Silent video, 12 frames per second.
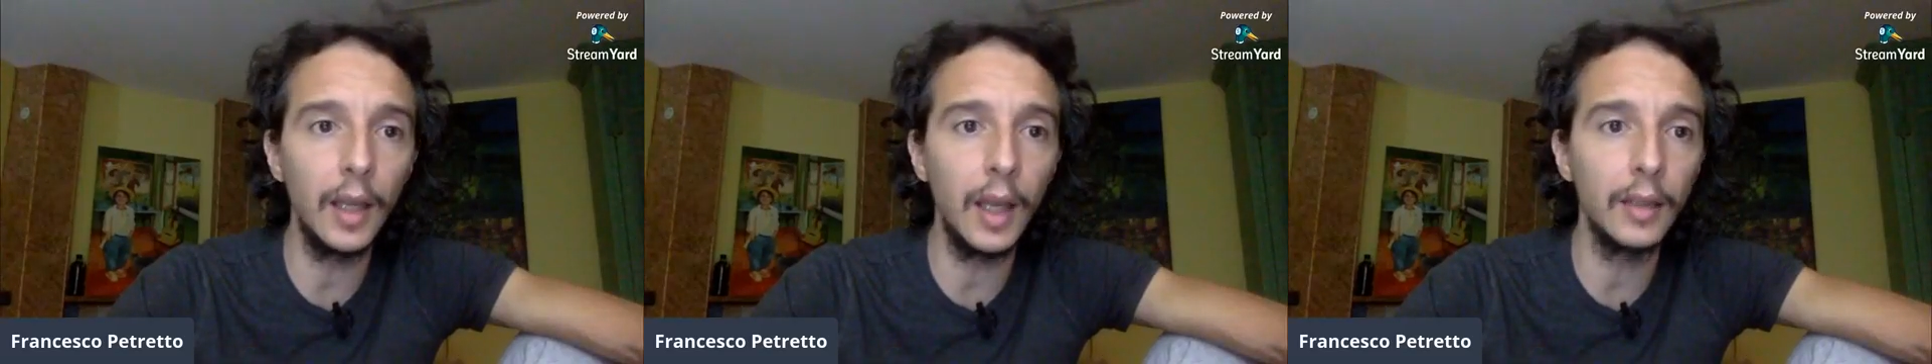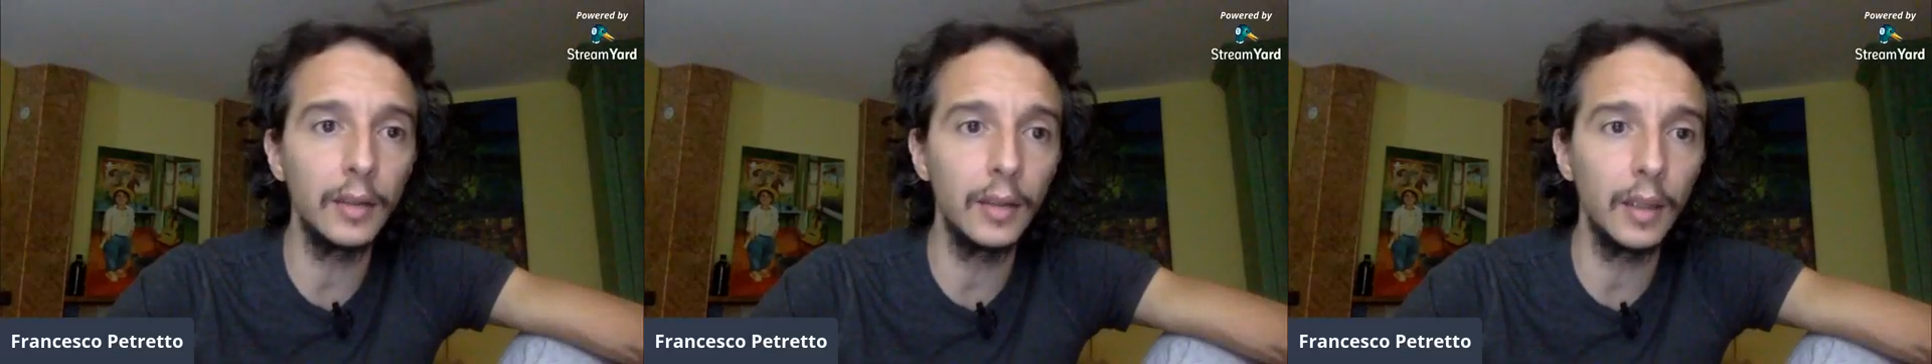
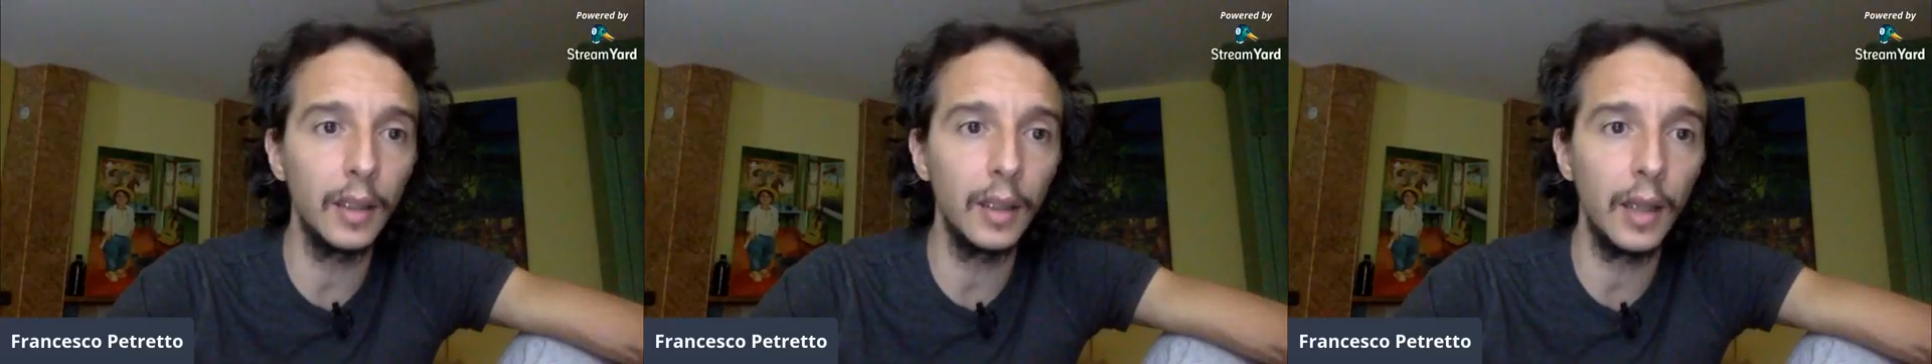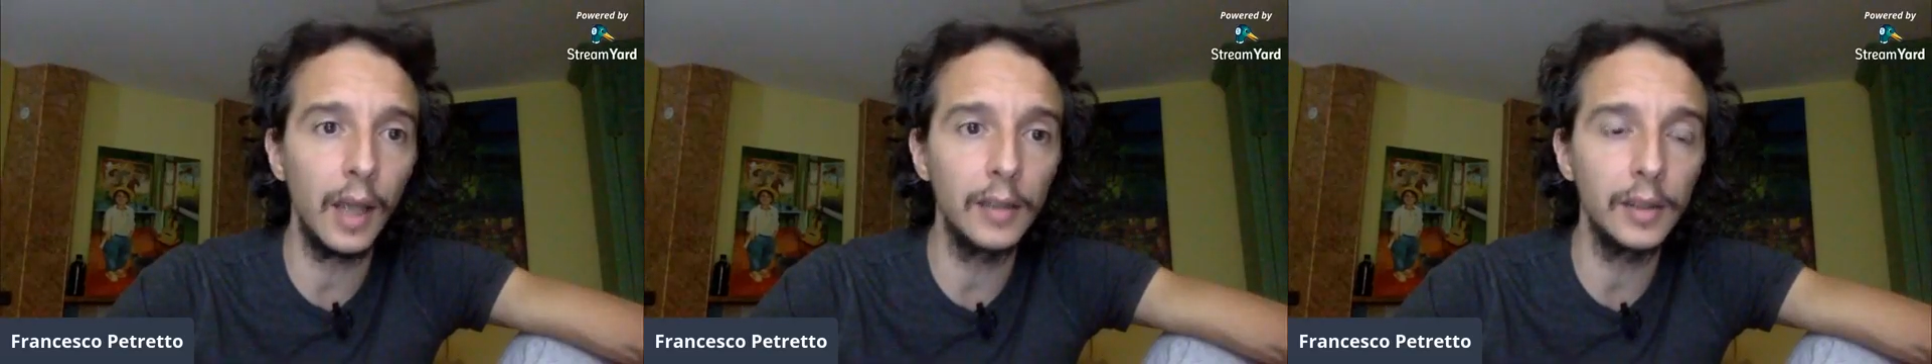I'll see
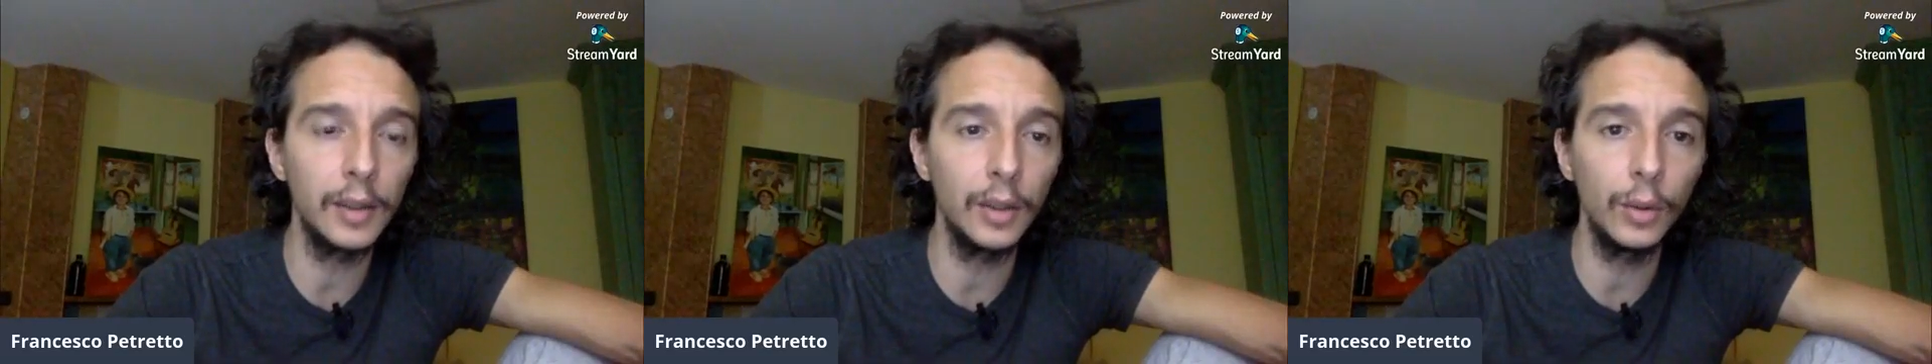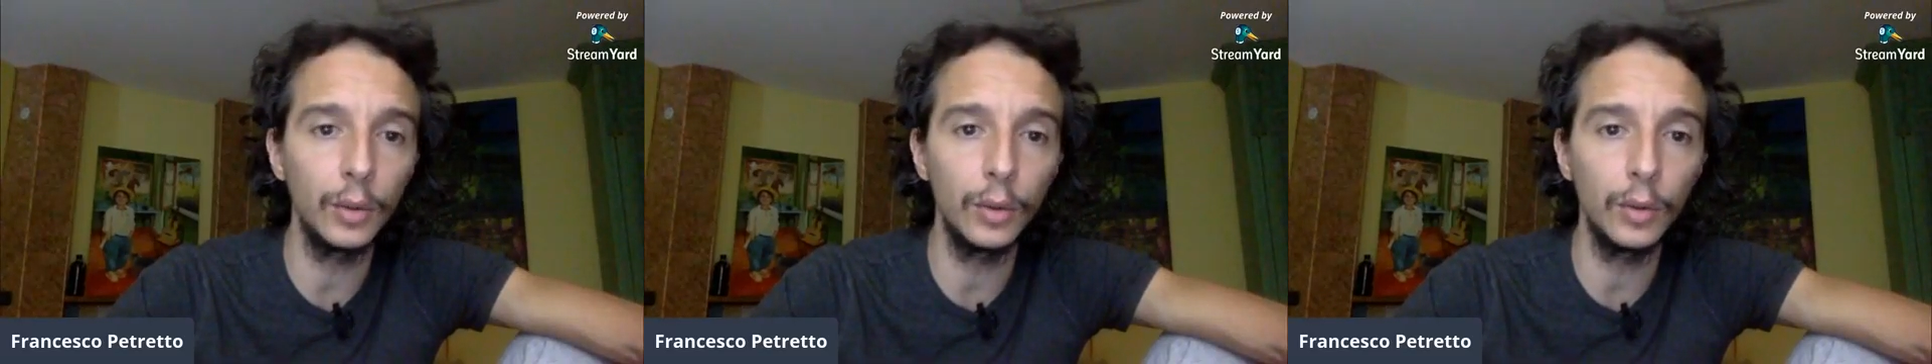
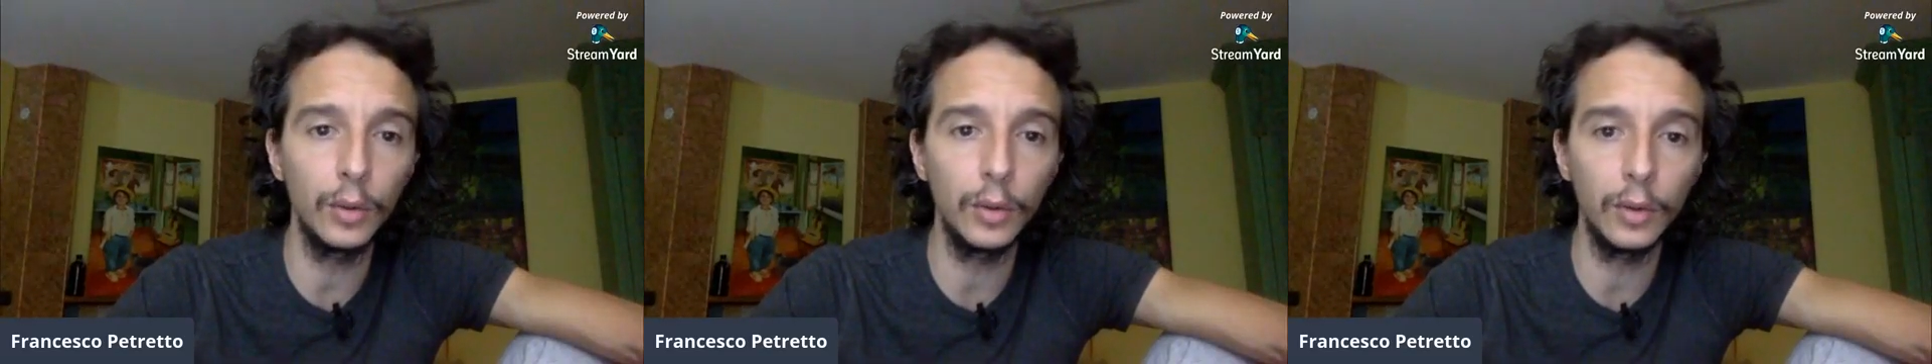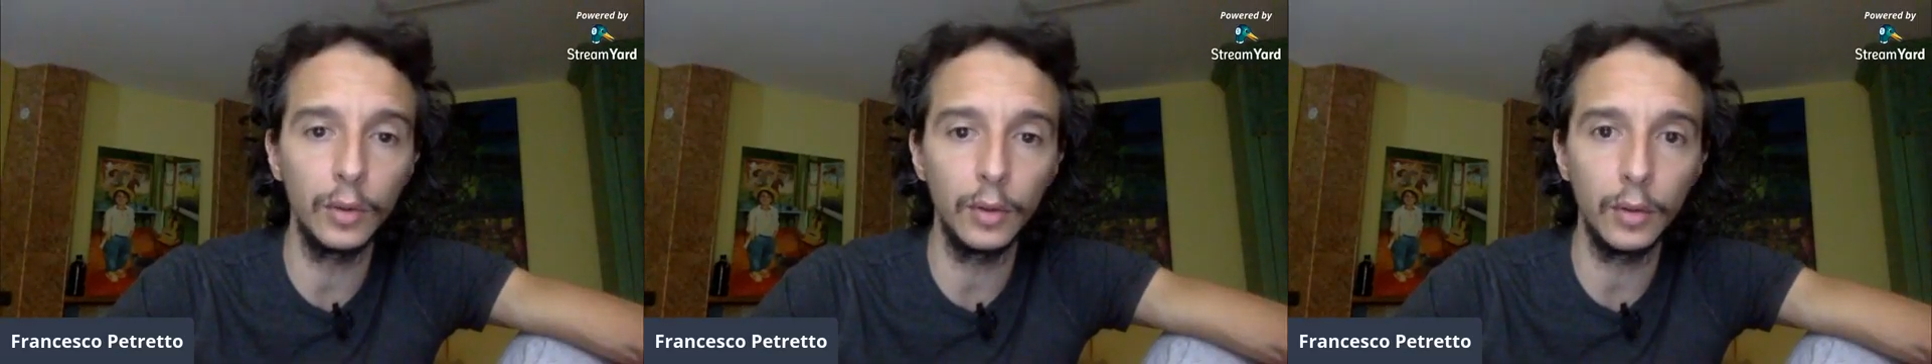you
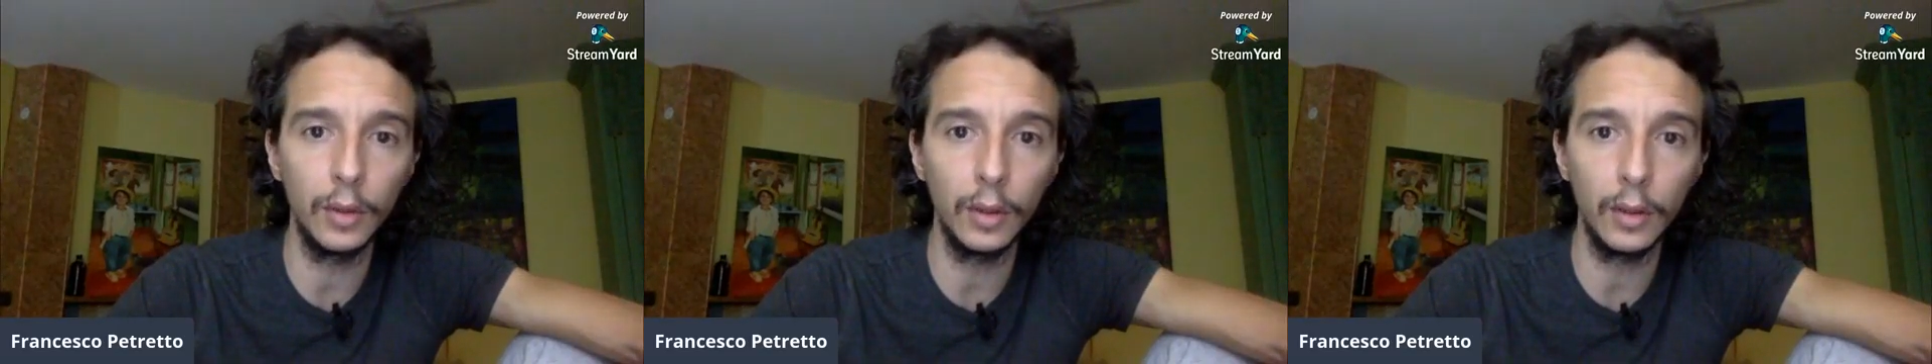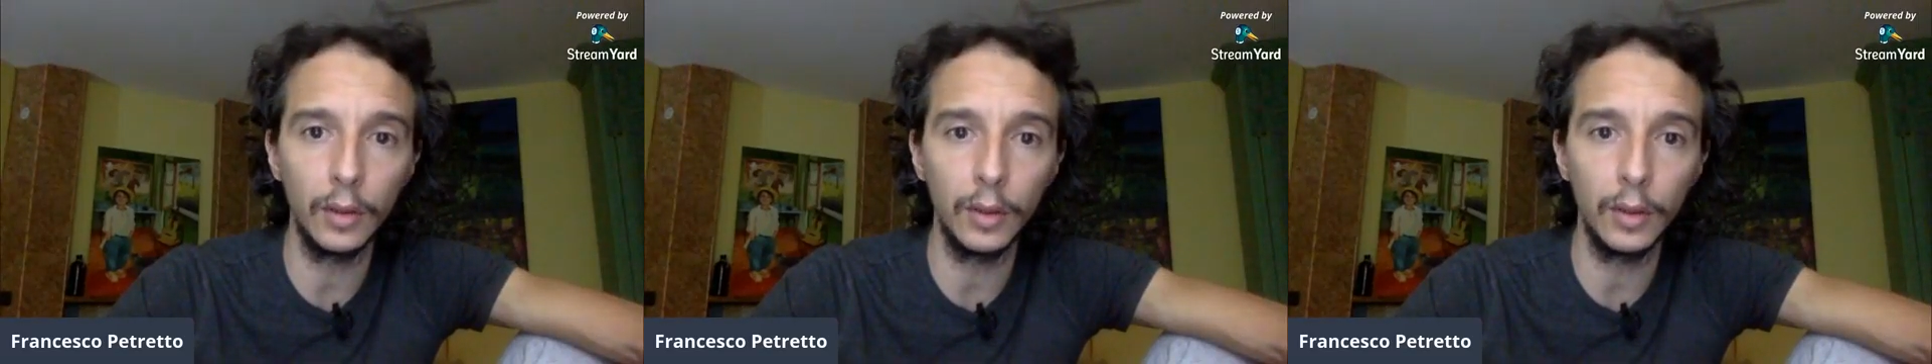on the next